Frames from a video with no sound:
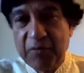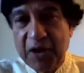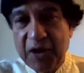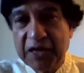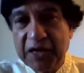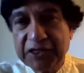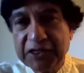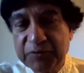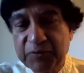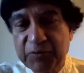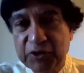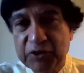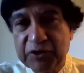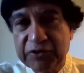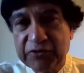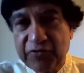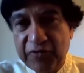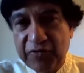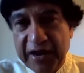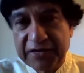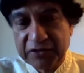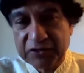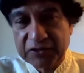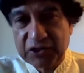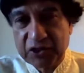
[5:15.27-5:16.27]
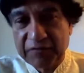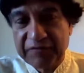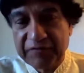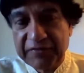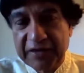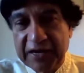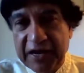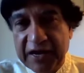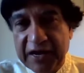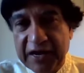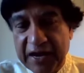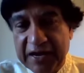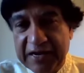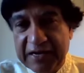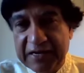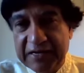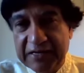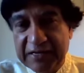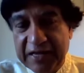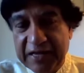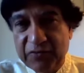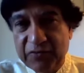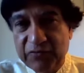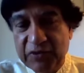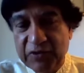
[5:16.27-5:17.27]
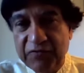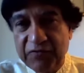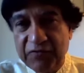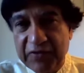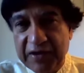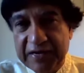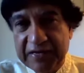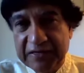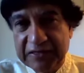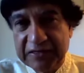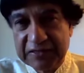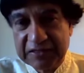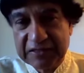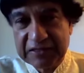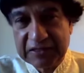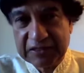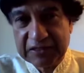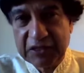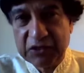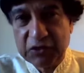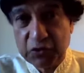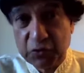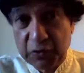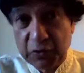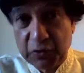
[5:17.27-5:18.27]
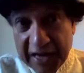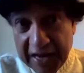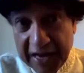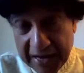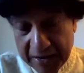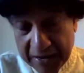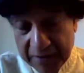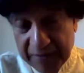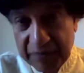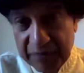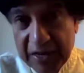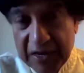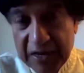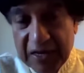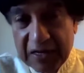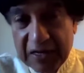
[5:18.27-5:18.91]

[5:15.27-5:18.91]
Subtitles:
multiple threats of the kind that we face today.